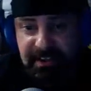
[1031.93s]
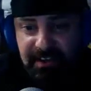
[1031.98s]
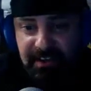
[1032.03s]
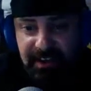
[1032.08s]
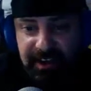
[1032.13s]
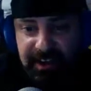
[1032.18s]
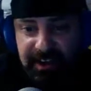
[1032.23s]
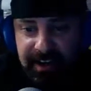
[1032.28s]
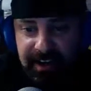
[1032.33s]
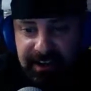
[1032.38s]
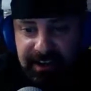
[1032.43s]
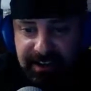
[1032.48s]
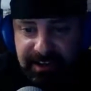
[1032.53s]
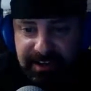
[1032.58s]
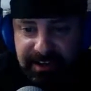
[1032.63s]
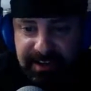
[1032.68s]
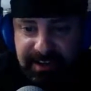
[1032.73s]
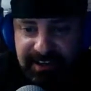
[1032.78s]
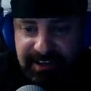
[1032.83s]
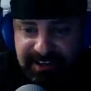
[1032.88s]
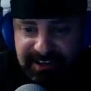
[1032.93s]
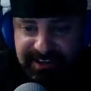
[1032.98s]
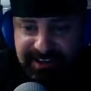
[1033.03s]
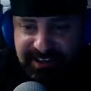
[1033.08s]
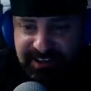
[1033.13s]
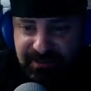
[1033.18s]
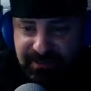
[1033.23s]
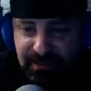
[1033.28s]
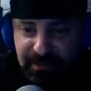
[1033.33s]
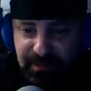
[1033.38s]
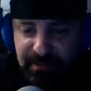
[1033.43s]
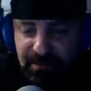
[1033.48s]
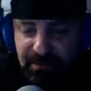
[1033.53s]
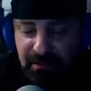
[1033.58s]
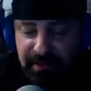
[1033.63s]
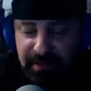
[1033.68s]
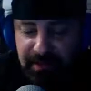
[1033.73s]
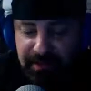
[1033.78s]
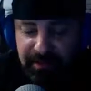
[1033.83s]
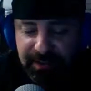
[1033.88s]
And if we were
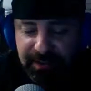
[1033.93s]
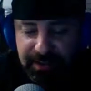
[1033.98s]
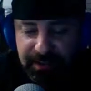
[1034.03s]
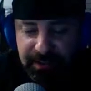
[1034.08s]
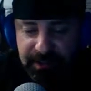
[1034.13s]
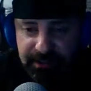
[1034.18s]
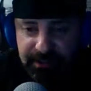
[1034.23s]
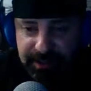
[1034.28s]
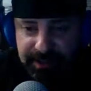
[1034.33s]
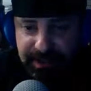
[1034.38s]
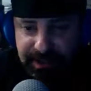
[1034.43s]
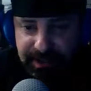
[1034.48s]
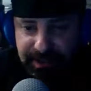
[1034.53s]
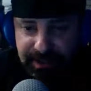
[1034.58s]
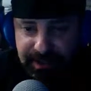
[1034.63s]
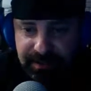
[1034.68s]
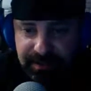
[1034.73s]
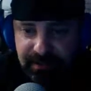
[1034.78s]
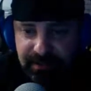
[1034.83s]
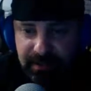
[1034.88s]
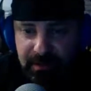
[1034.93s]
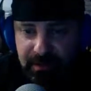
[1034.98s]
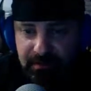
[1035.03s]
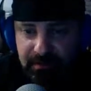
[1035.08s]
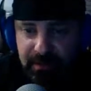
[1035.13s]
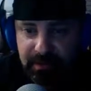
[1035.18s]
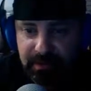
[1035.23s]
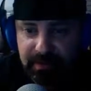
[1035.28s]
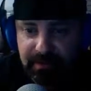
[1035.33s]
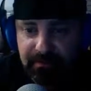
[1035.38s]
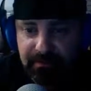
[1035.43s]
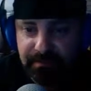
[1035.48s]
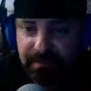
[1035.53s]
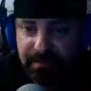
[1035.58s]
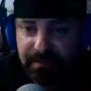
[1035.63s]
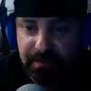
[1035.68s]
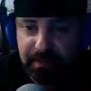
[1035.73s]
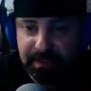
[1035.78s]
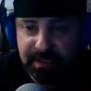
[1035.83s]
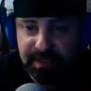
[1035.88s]
running the country, then Trump would be
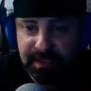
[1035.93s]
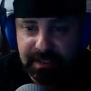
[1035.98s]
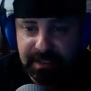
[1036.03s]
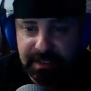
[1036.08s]
president.